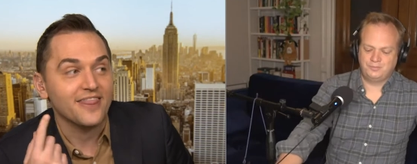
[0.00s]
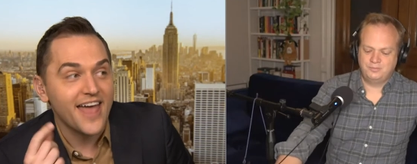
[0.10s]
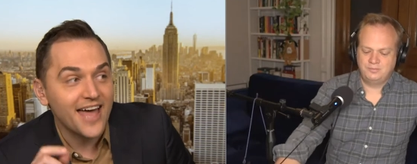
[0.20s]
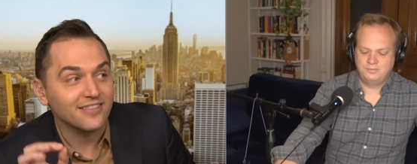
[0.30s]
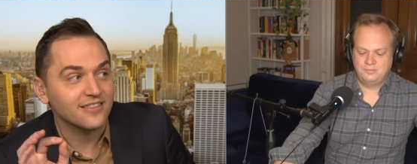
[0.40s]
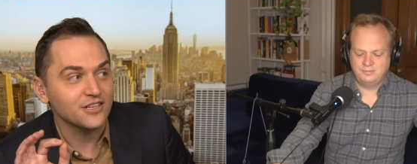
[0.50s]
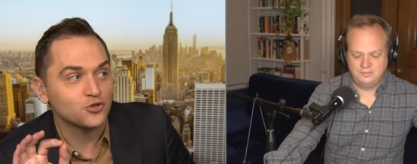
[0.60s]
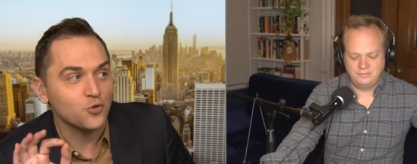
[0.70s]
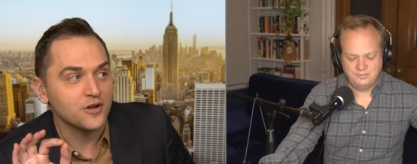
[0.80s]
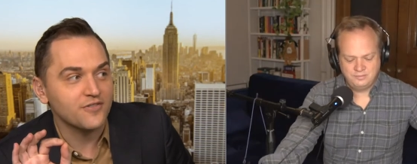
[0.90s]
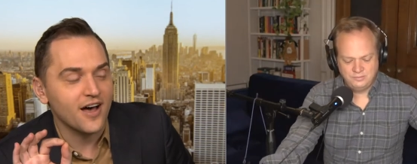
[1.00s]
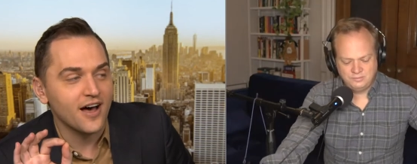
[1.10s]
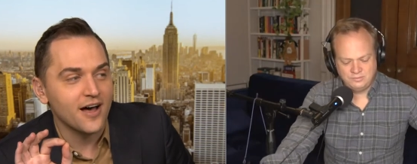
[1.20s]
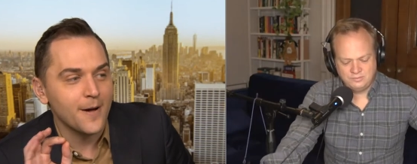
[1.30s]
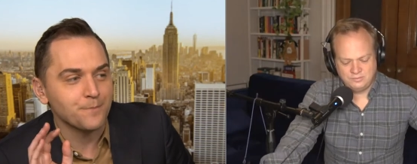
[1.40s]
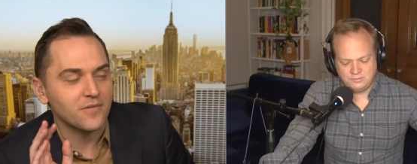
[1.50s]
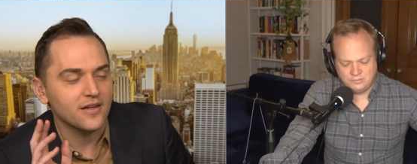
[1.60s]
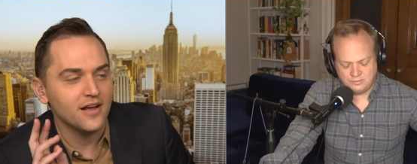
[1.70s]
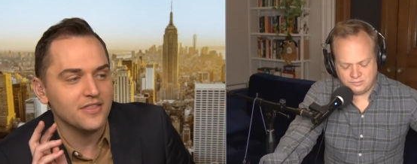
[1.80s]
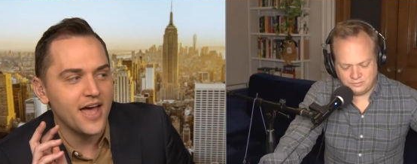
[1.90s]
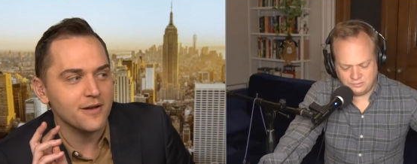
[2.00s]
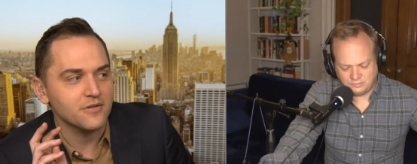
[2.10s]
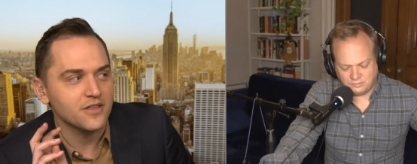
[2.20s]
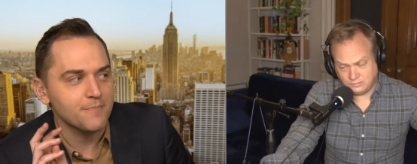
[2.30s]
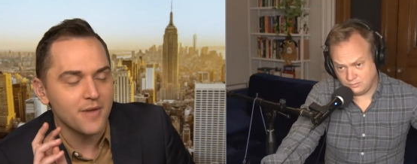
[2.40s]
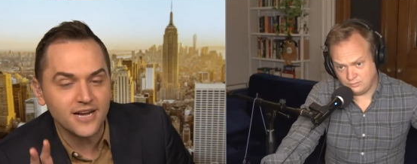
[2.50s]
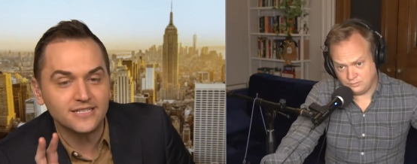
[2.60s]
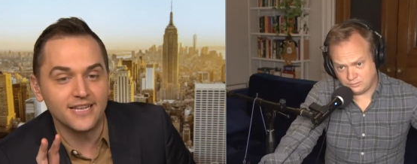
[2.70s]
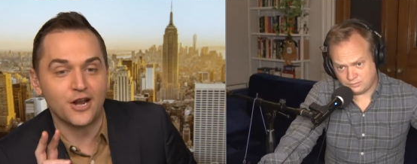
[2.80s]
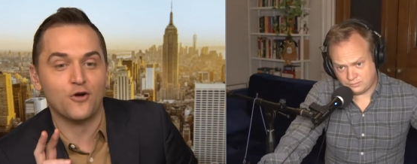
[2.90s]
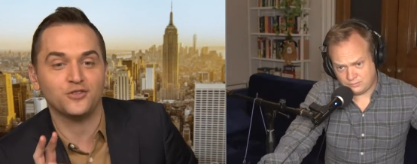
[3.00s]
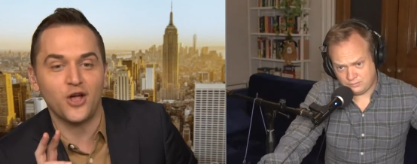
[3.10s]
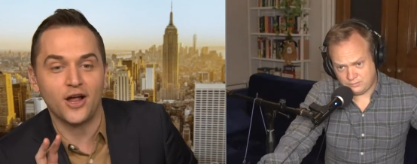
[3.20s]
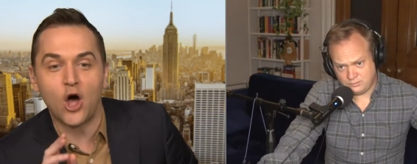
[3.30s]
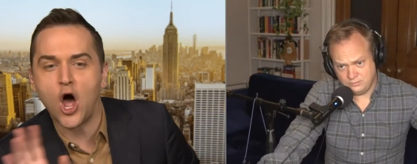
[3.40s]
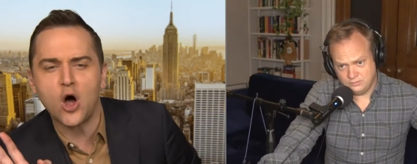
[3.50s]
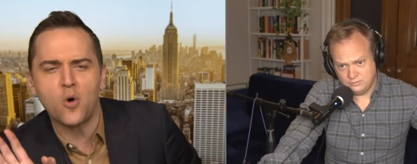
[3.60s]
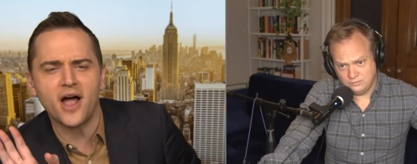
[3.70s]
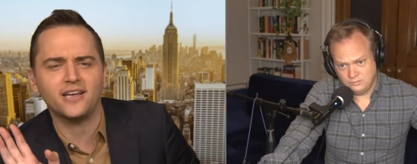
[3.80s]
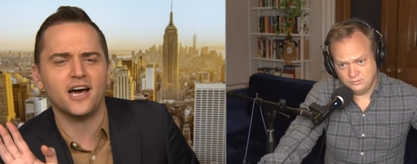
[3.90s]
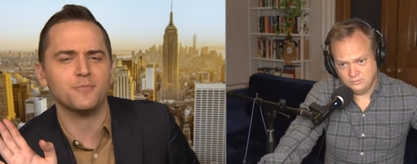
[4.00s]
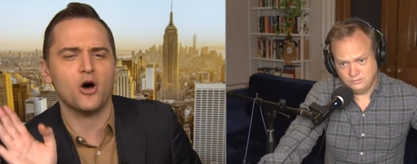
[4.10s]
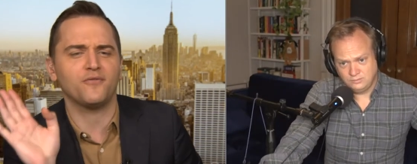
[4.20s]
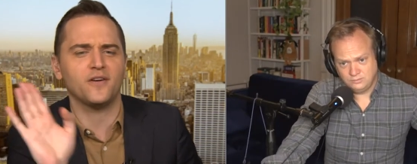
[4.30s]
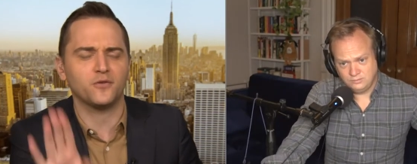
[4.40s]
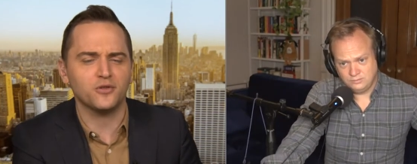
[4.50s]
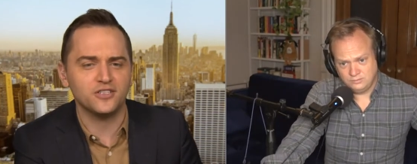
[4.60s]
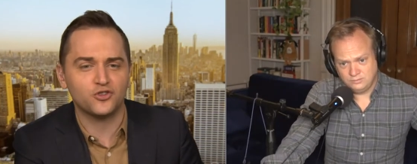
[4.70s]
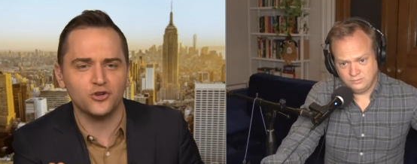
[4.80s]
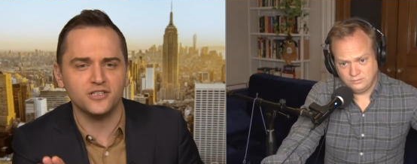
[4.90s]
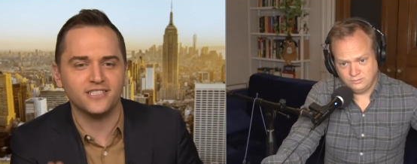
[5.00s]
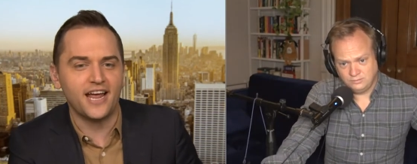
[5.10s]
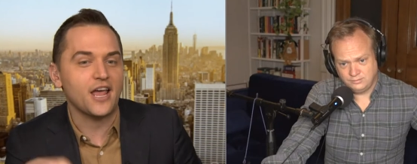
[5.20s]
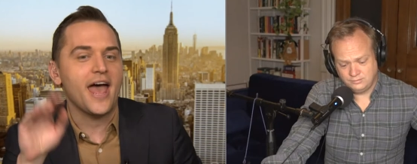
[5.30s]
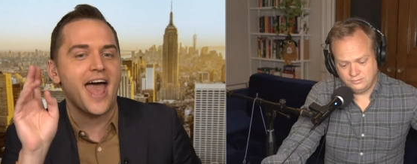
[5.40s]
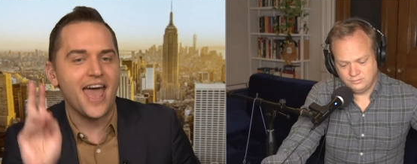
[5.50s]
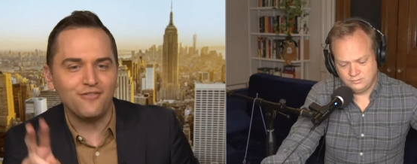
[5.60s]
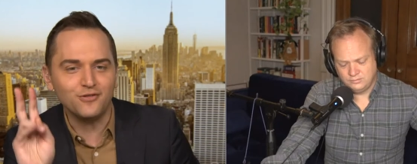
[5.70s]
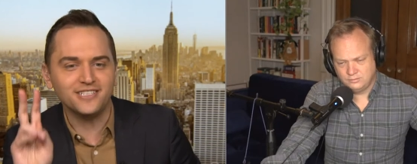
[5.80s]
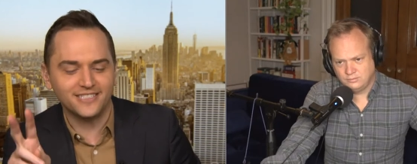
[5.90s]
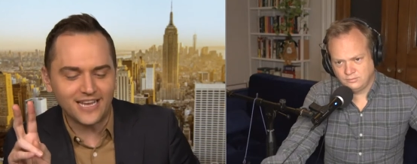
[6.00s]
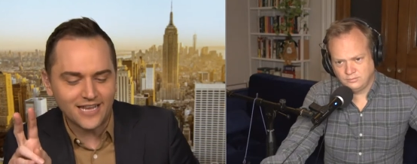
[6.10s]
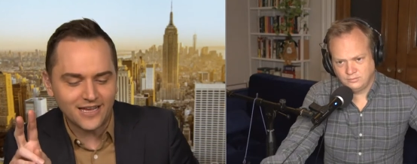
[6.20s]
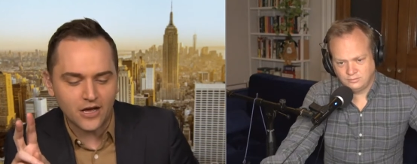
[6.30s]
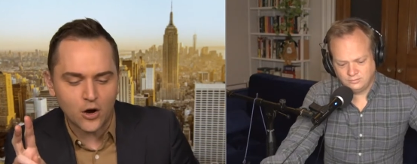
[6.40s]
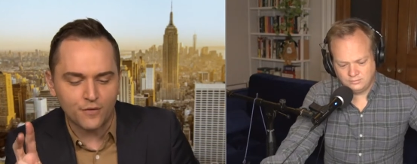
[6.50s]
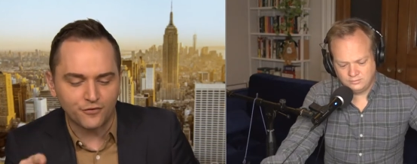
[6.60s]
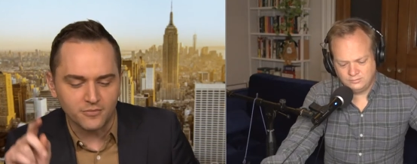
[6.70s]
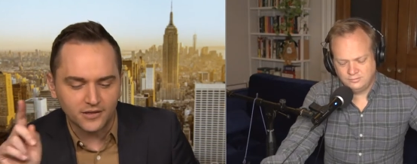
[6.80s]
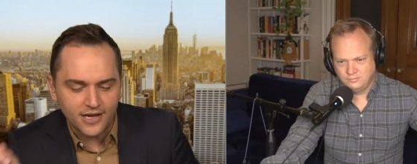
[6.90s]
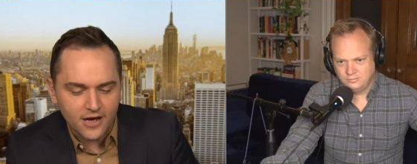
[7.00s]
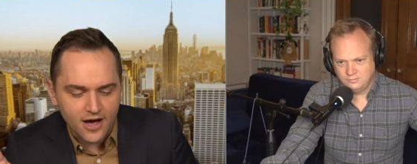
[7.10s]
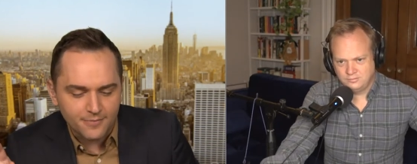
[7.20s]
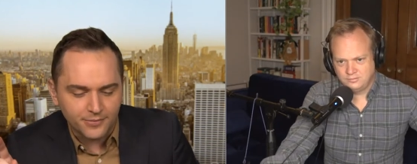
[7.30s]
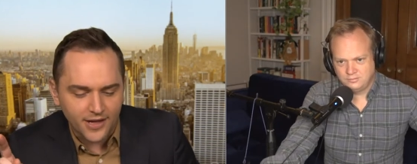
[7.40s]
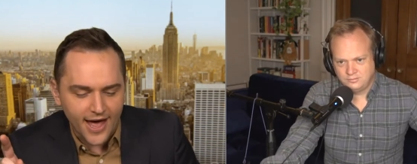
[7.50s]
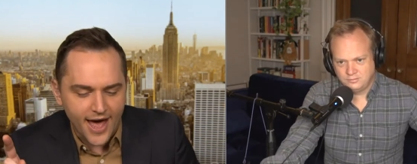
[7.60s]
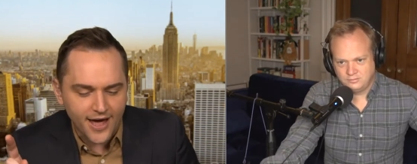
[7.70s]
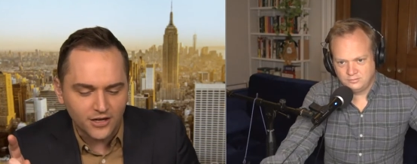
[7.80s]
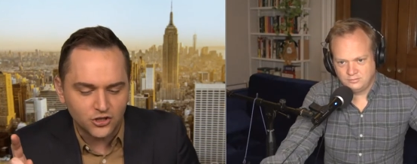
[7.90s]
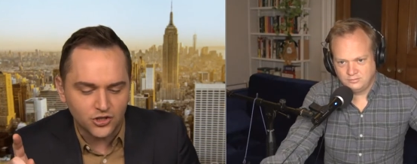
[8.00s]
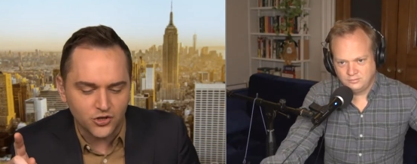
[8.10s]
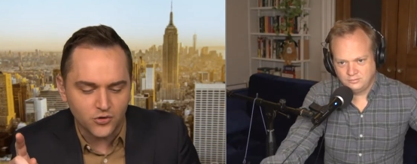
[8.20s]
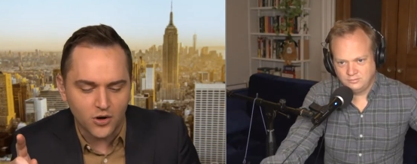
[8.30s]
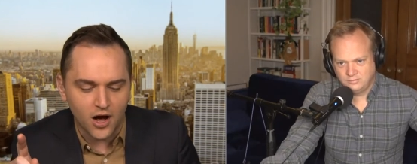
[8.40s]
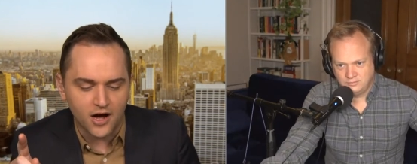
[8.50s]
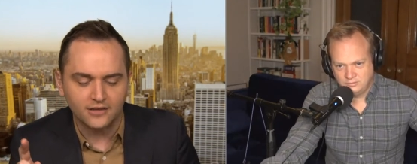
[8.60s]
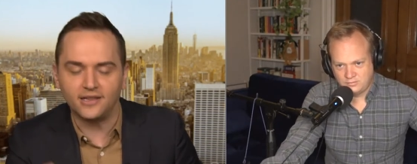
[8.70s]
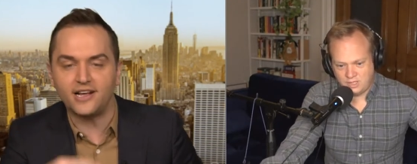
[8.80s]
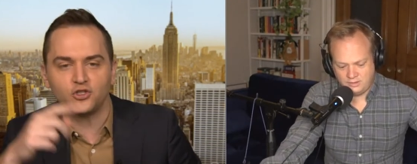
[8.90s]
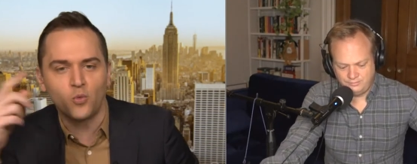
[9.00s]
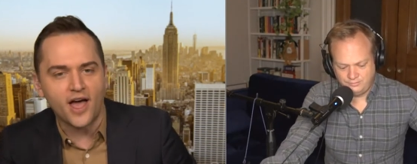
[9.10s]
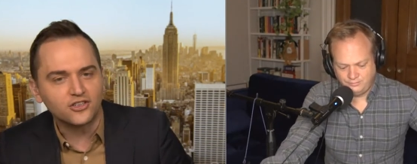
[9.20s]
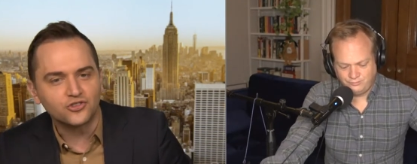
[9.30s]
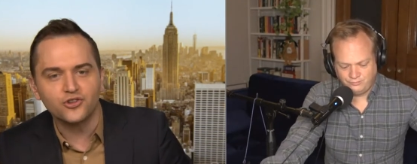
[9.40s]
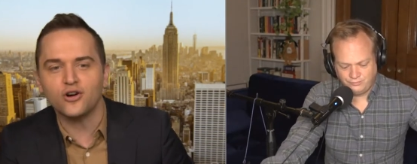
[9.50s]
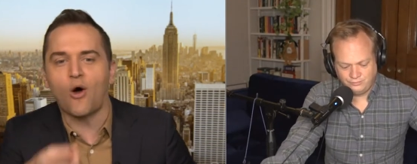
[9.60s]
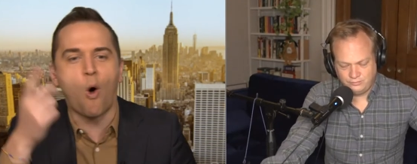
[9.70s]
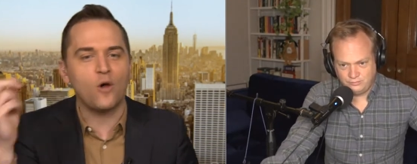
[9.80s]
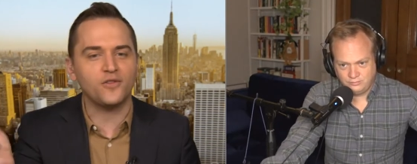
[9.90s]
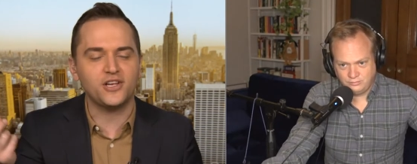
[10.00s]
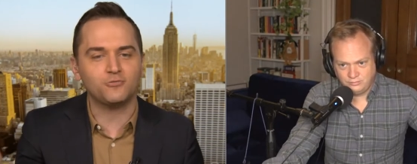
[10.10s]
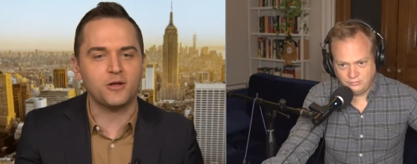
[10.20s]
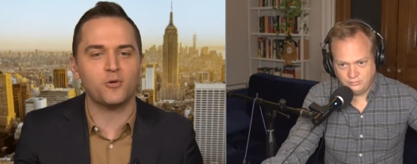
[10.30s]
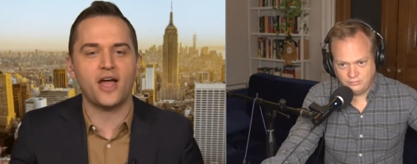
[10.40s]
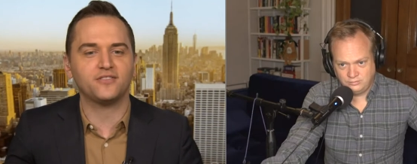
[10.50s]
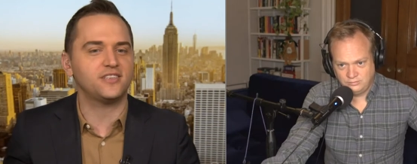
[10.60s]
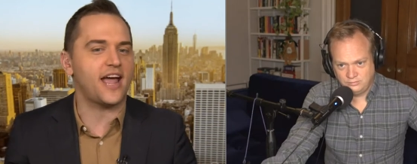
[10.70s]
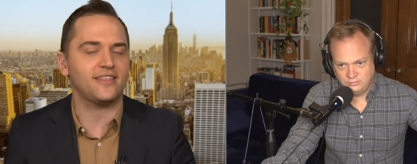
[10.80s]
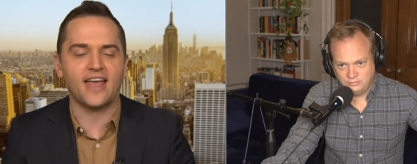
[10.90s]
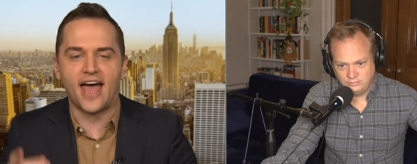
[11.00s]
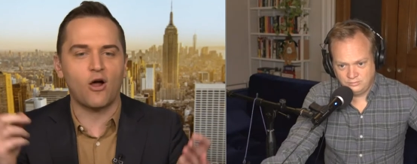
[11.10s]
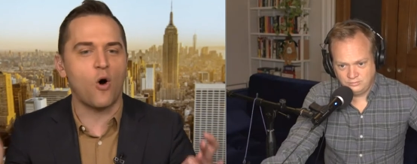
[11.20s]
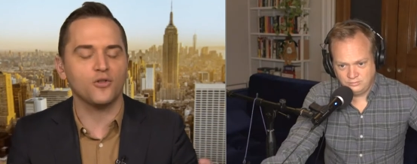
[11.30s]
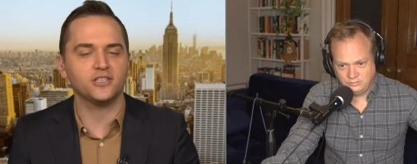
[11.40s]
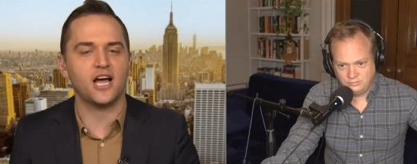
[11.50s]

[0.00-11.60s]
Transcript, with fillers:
Speaker 1: that that sort of um, that that mindset of saying, "Oh, I cut him off after this certain date." Every CEO from Leon Black to uh, yeah. Les Wexner, all of these people have said that all the